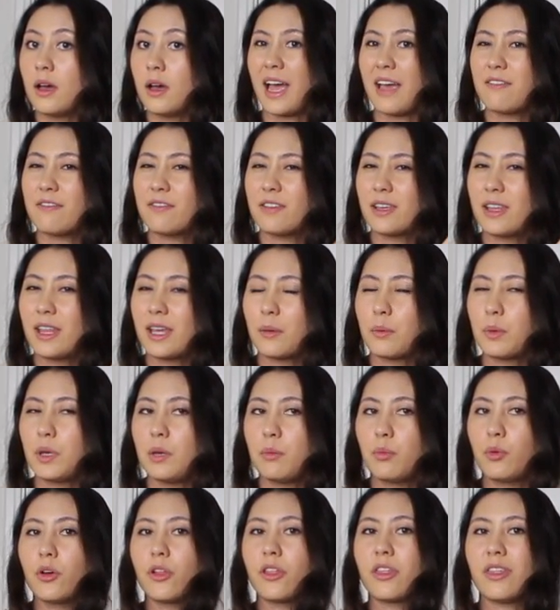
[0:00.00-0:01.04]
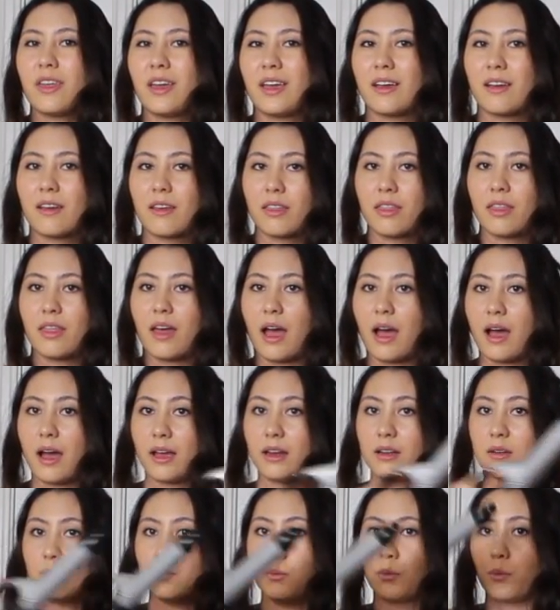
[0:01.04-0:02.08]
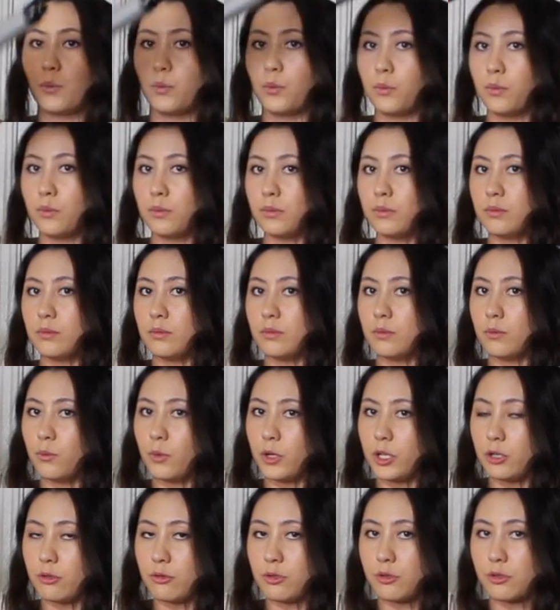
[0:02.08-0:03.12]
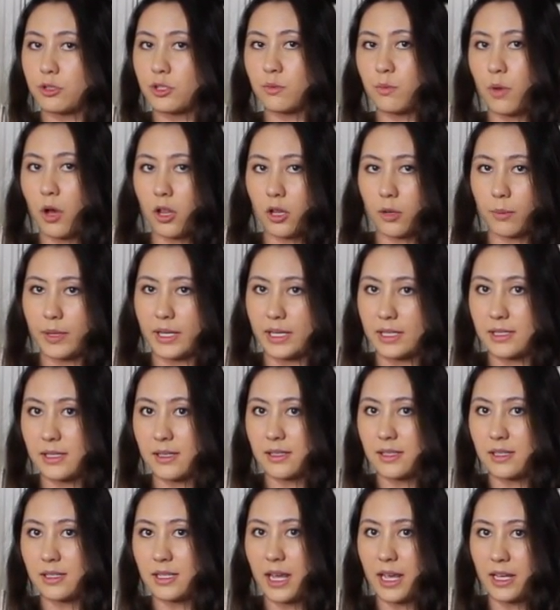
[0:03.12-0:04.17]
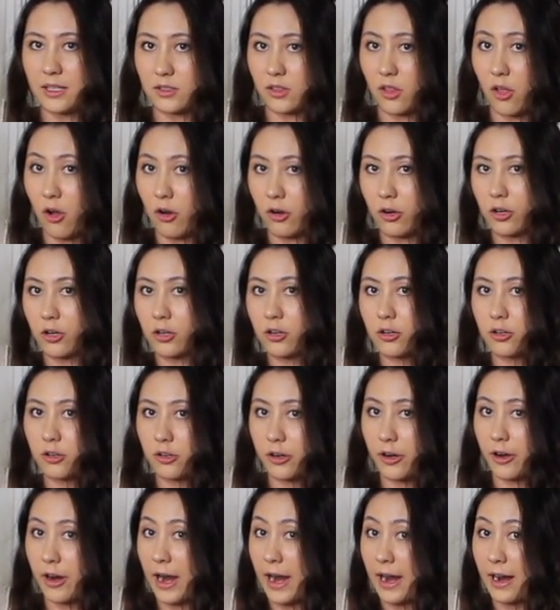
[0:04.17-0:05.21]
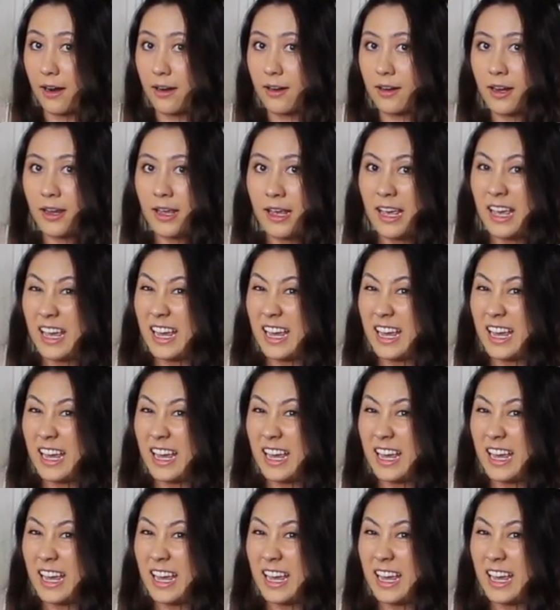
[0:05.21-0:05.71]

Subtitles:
I feel like people think that when you do smaller pieces, it takes longer to curl your hair.